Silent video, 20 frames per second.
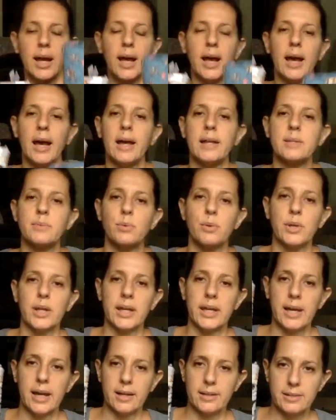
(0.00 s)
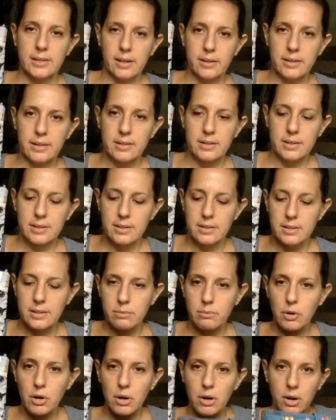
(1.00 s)
and Spooky Cats. Now, this is the
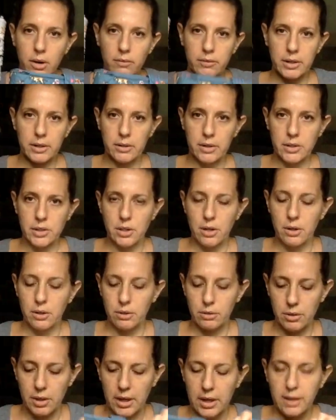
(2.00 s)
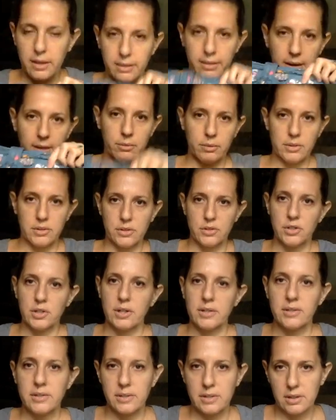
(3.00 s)
small Vera that was
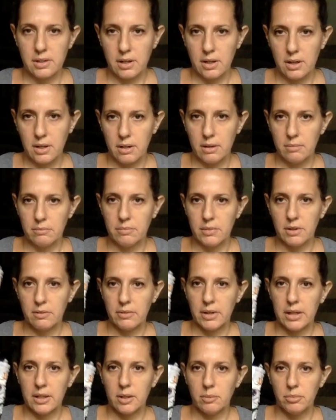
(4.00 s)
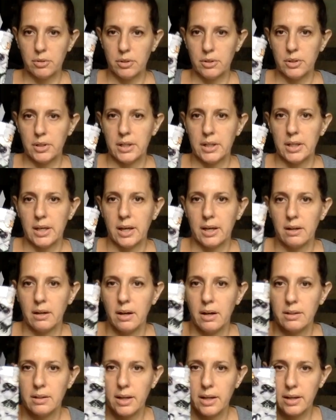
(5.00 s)
just um, available in that
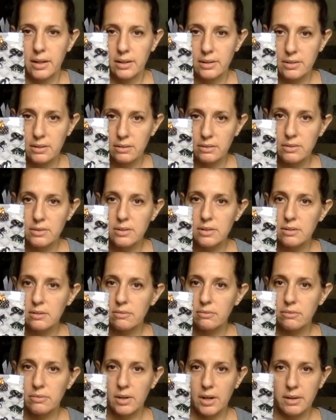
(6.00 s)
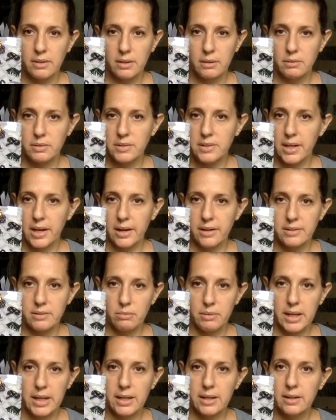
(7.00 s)
online exclusive. I think it was last
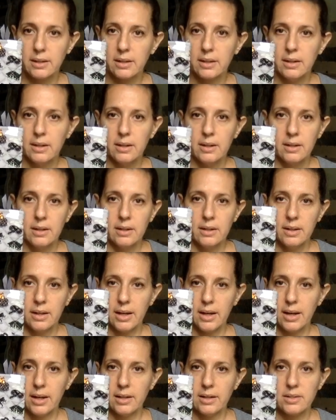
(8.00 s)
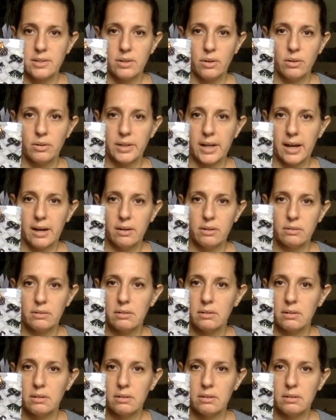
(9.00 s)
week, and it sold out
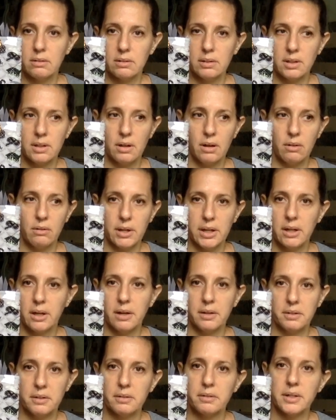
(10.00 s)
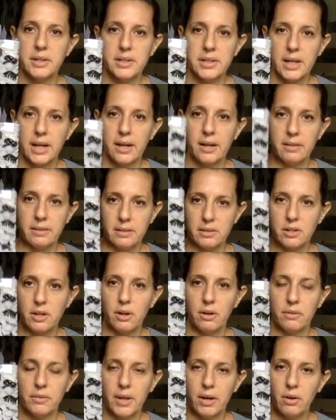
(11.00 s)
you know, in under a day, the
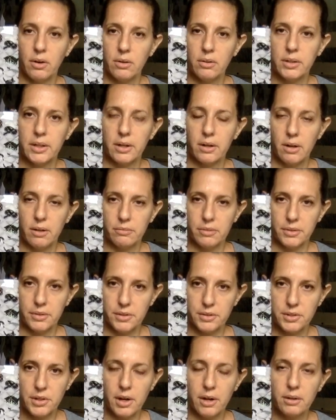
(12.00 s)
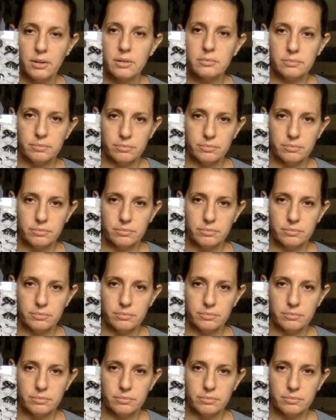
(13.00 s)
tote. They only offered the tote,